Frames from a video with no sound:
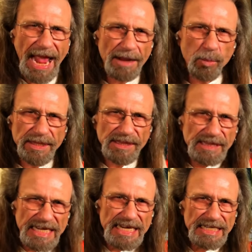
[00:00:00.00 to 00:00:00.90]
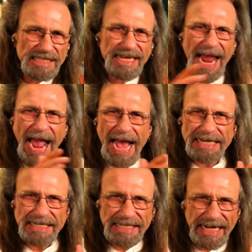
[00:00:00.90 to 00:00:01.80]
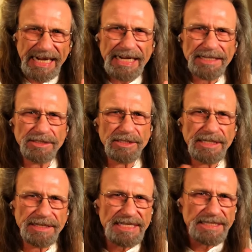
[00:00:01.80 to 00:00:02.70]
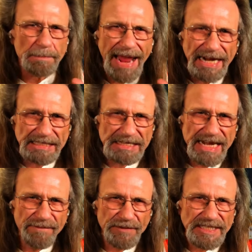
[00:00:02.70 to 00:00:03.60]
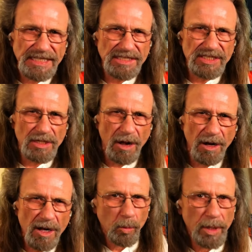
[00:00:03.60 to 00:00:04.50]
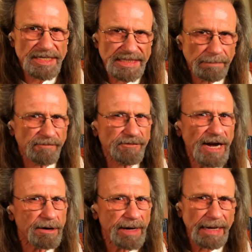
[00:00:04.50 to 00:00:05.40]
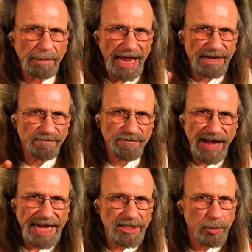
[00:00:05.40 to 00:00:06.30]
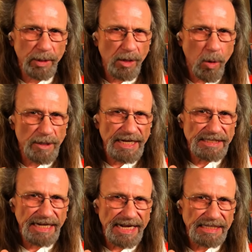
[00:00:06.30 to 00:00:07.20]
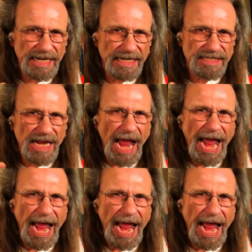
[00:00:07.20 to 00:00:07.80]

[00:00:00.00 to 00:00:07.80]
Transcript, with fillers: And with these added in to this magnificent song with some very advanced recording techniques